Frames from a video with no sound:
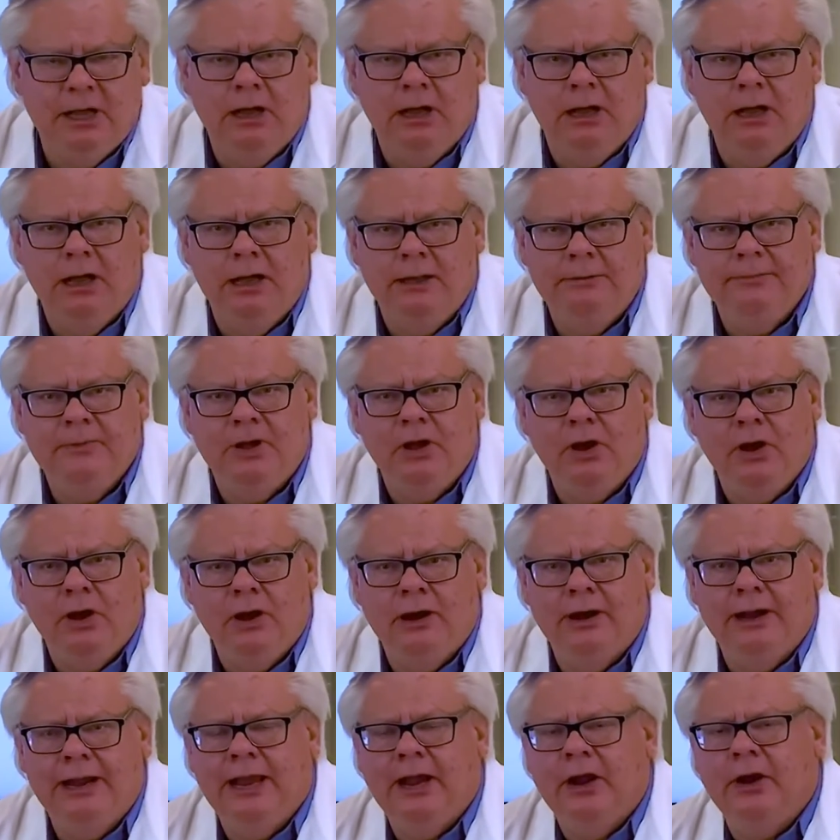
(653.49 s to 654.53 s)

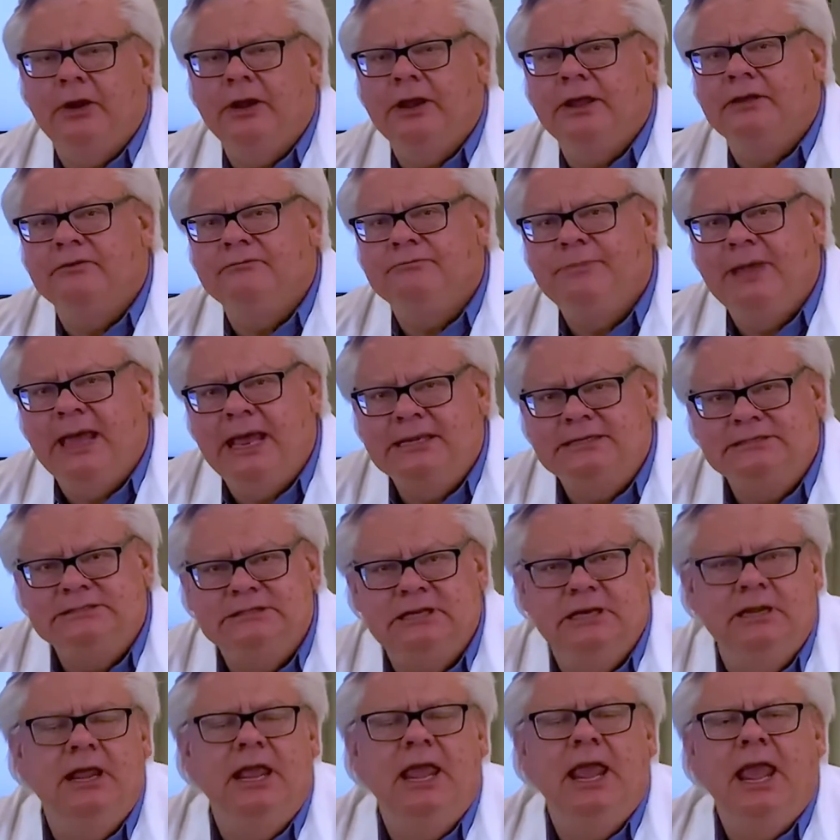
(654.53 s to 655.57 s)
our area of
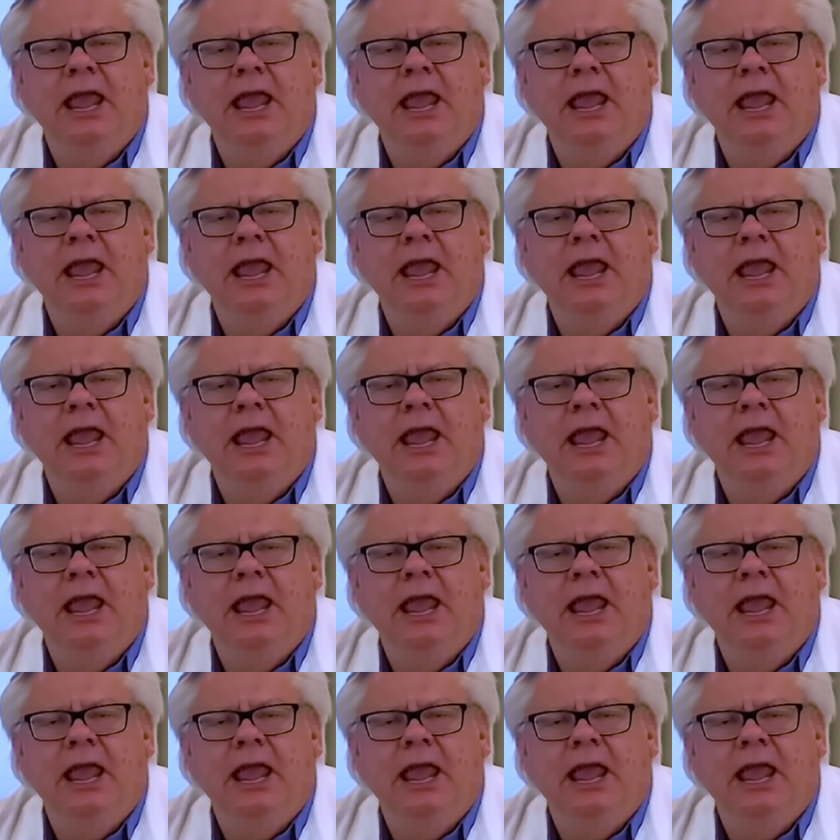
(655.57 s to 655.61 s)
medicine,